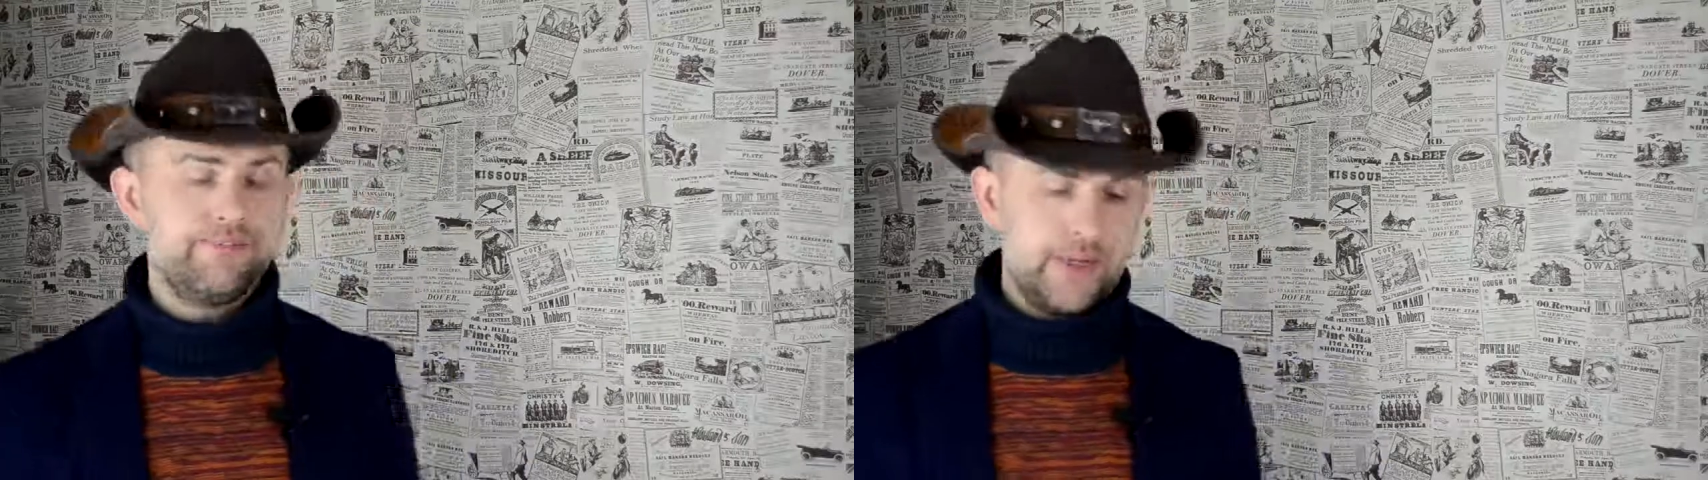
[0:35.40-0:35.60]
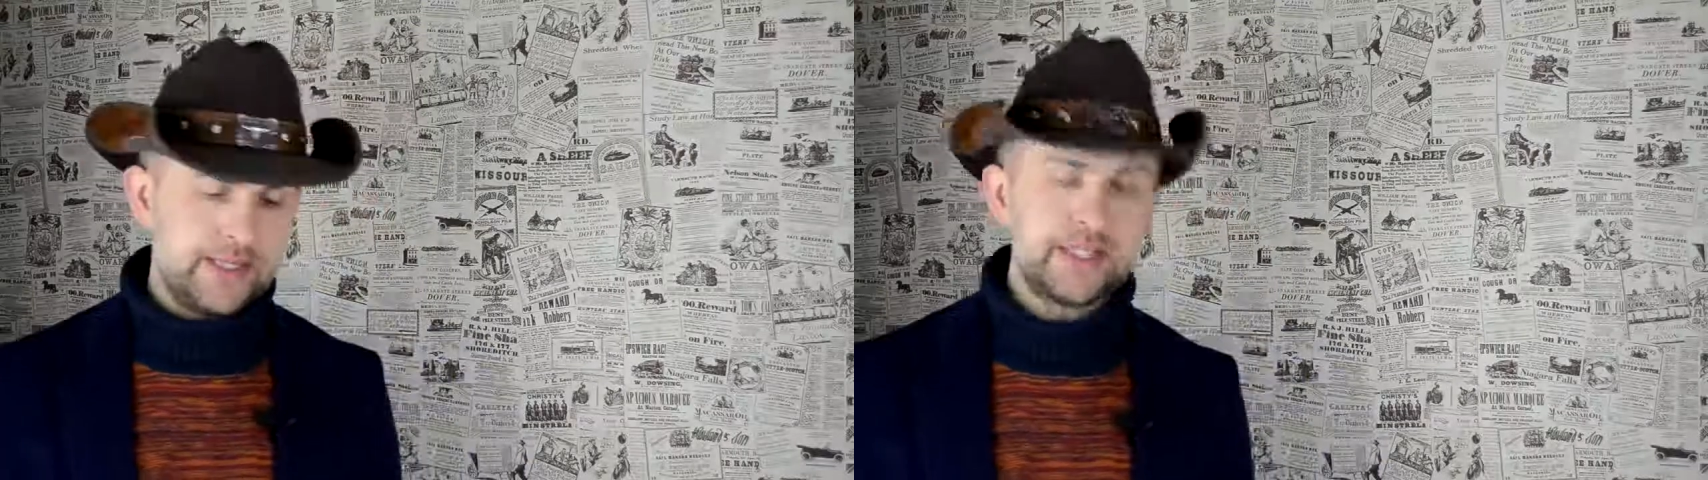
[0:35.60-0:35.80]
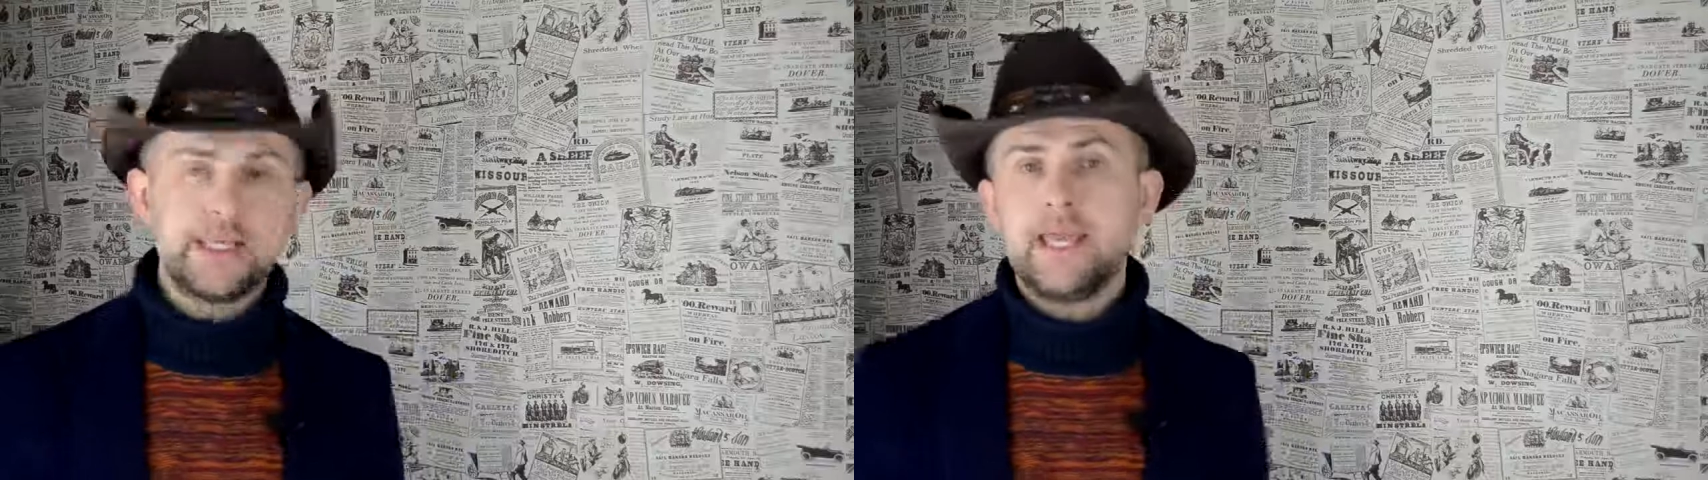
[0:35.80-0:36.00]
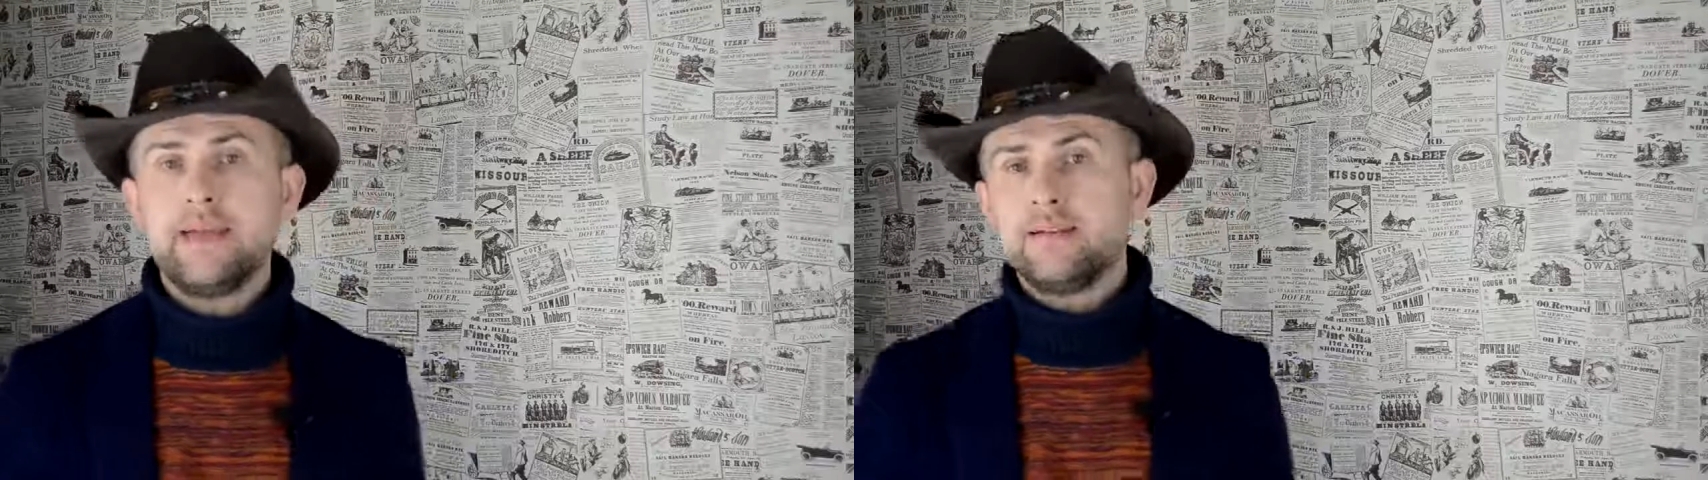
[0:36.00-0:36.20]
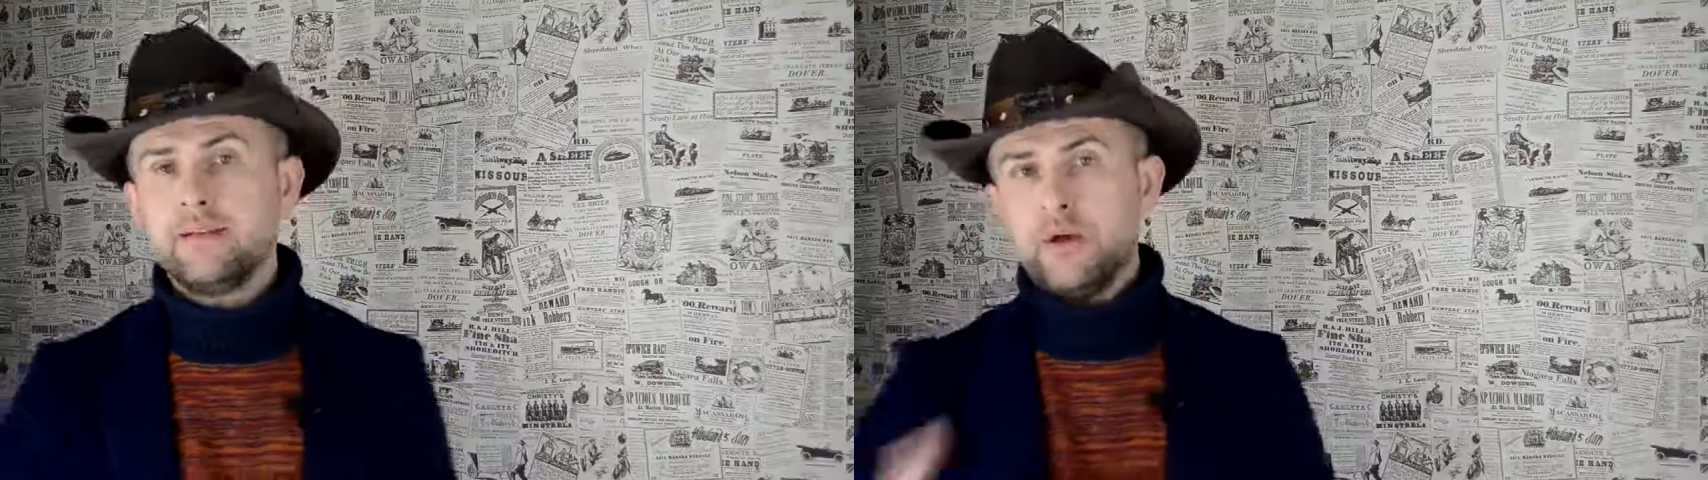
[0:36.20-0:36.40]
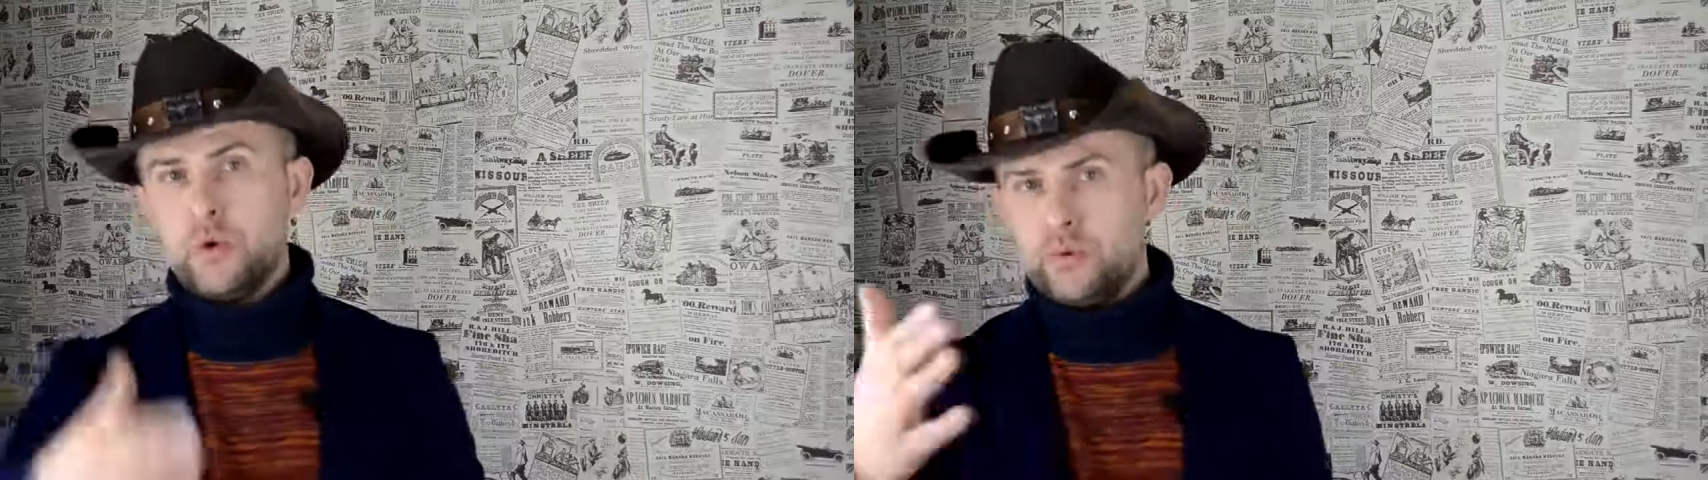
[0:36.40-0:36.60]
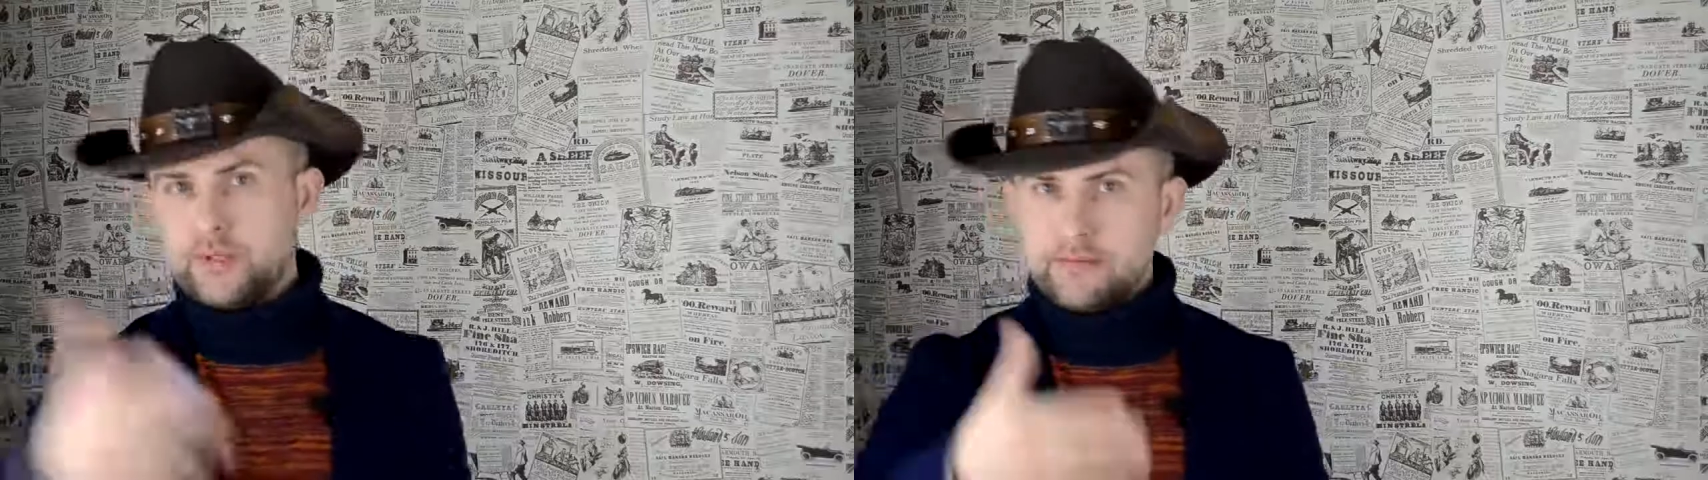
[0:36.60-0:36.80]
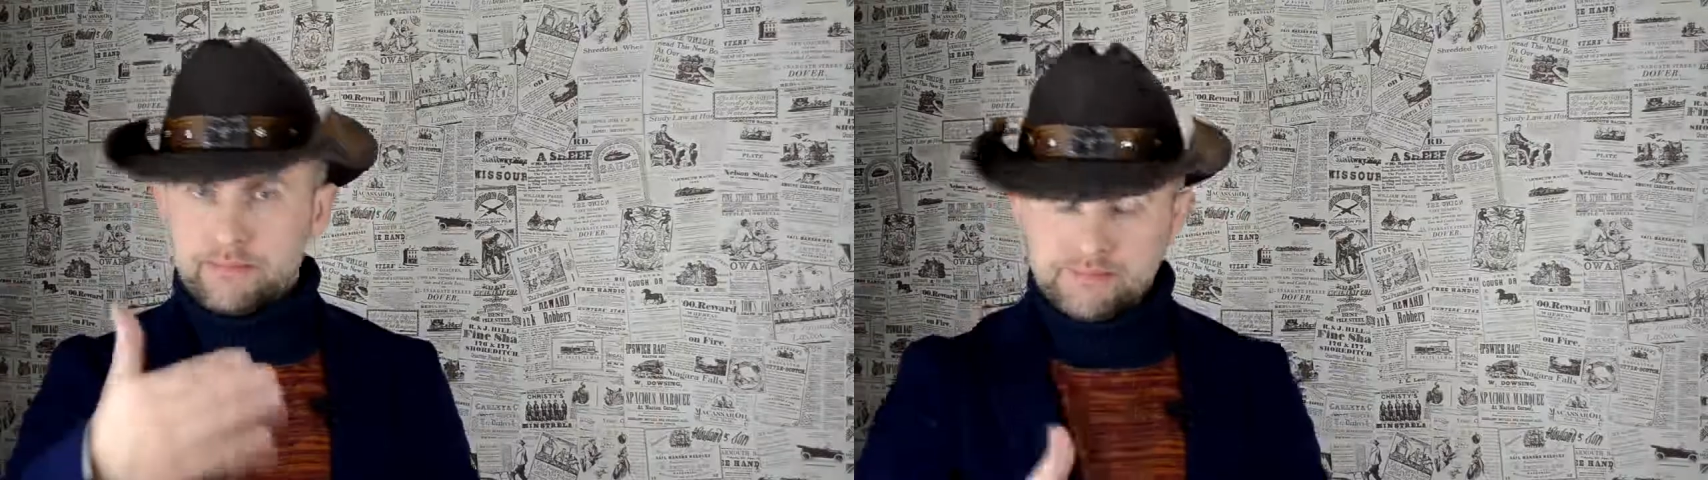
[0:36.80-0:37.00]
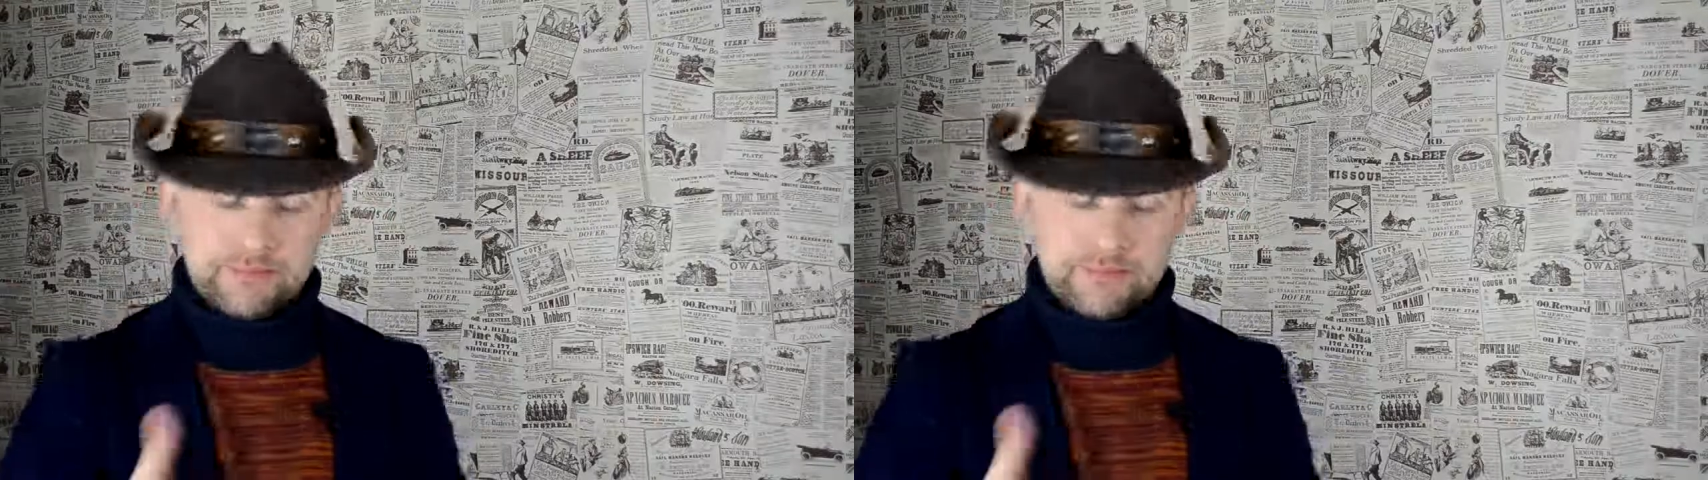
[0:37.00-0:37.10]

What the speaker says: once again, not only